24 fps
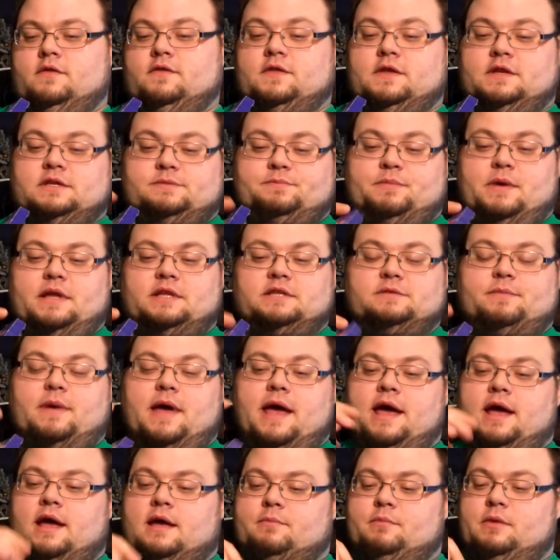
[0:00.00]
this bends
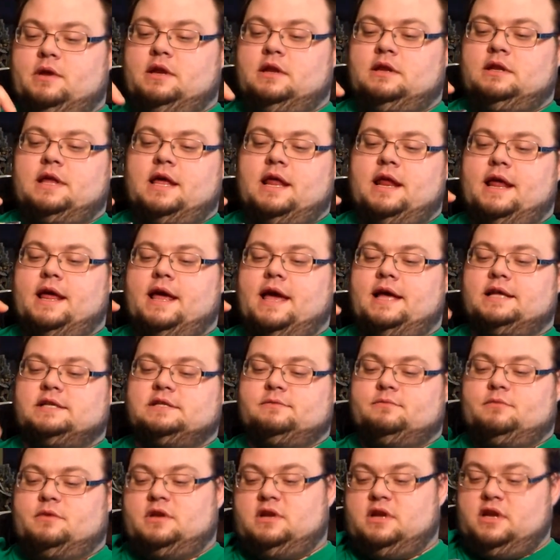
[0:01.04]
back, meaning that it
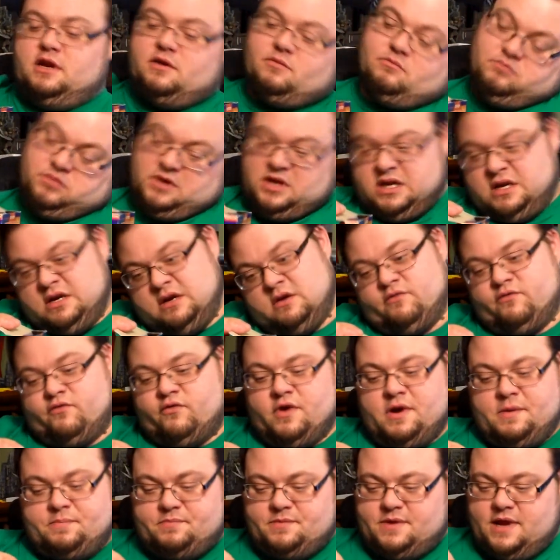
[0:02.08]
hasn't been like
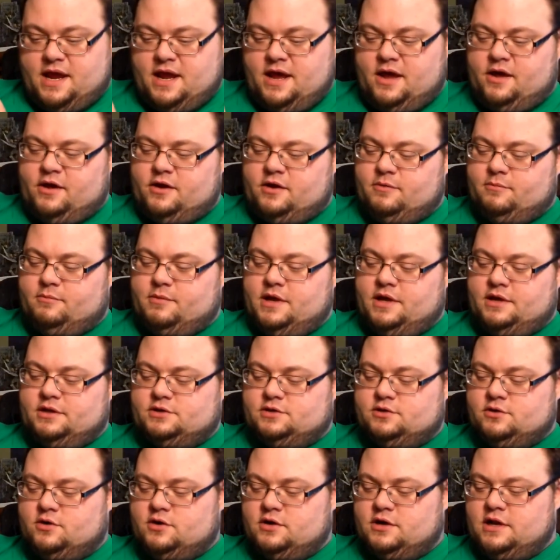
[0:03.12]
ripped down and made
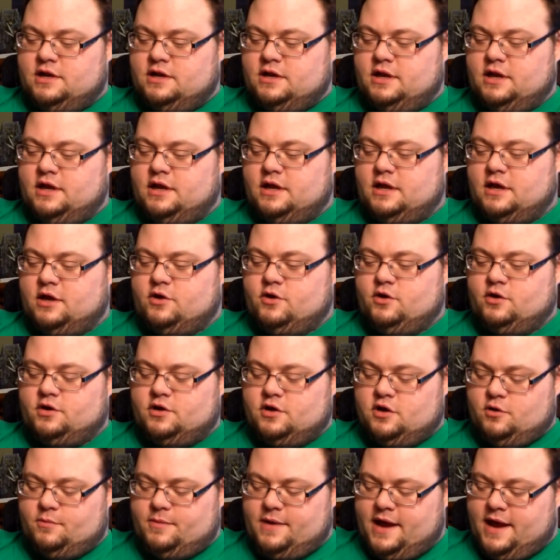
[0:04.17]
sure that like it
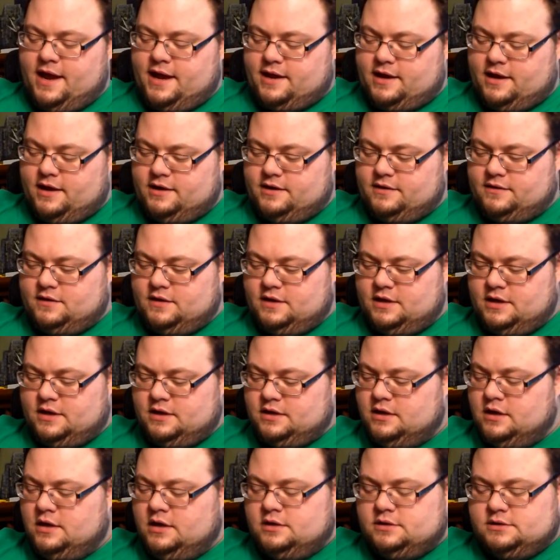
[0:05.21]
couldn't go back kind of
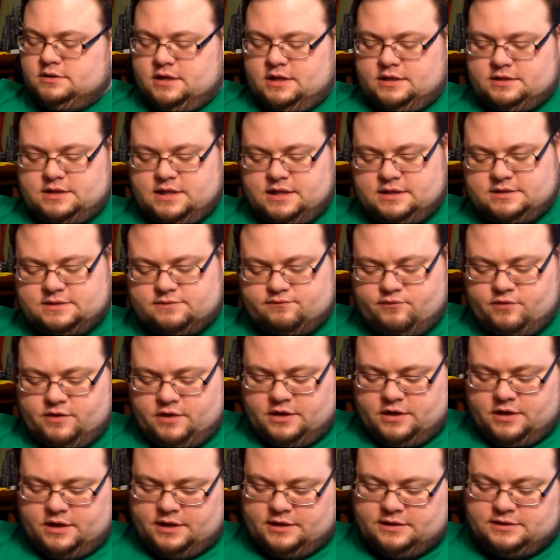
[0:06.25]
thing. So that's
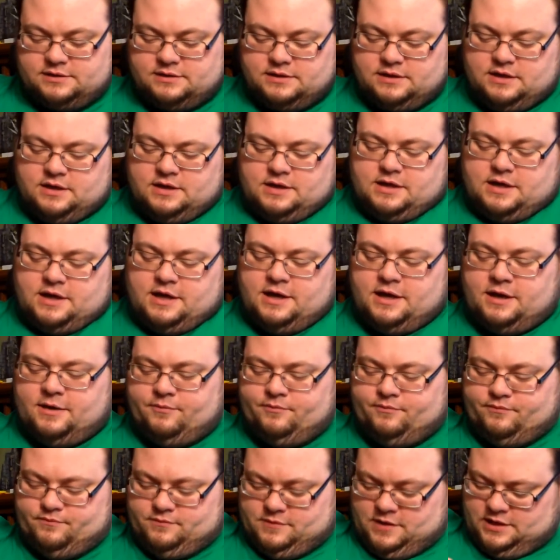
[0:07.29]
really nice.
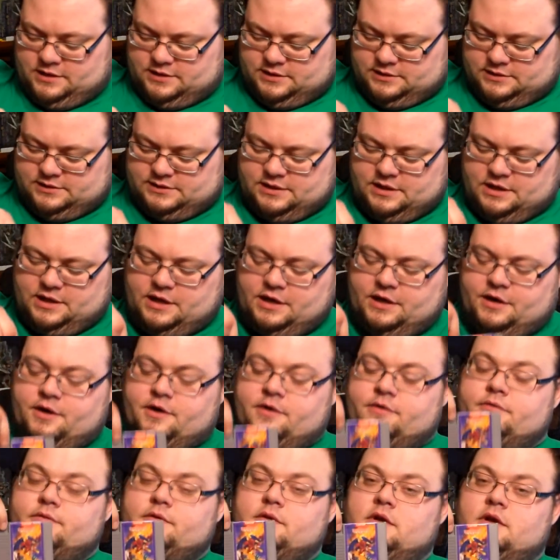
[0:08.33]
As you can see
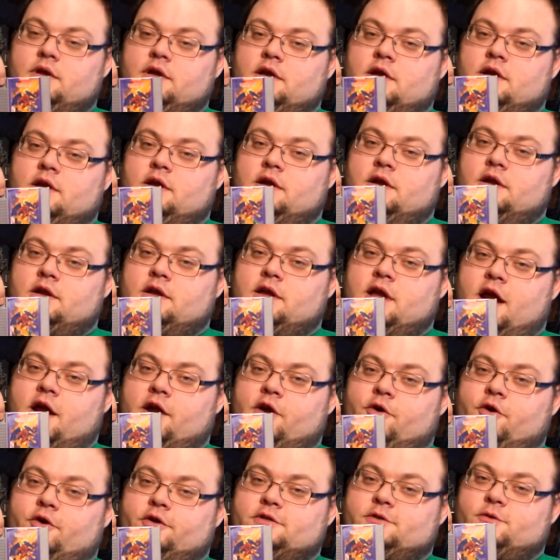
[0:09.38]
here,
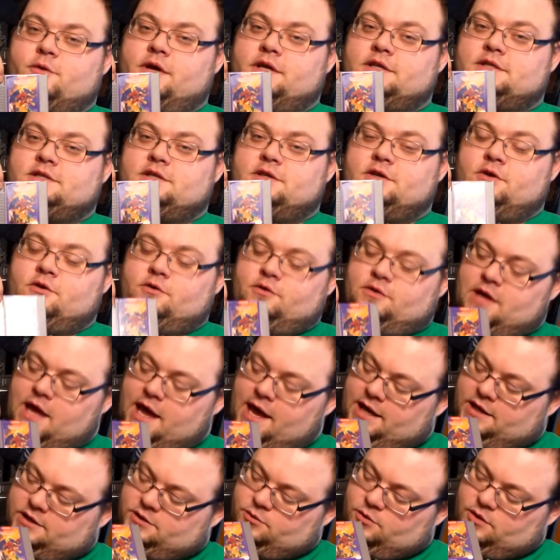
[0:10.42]
Gargoyle's Quest 2,
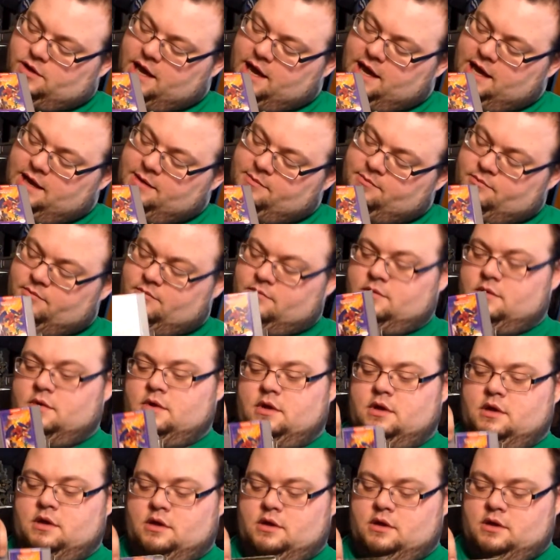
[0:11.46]
the actual game.
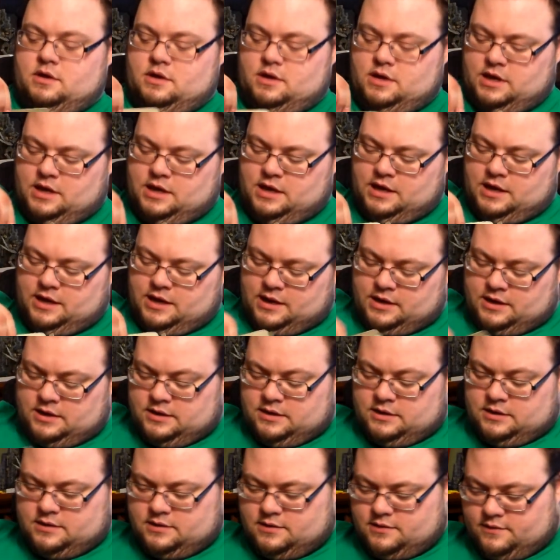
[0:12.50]

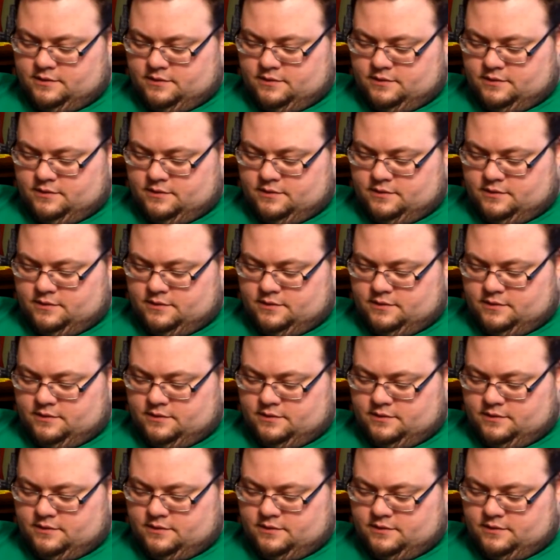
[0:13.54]
And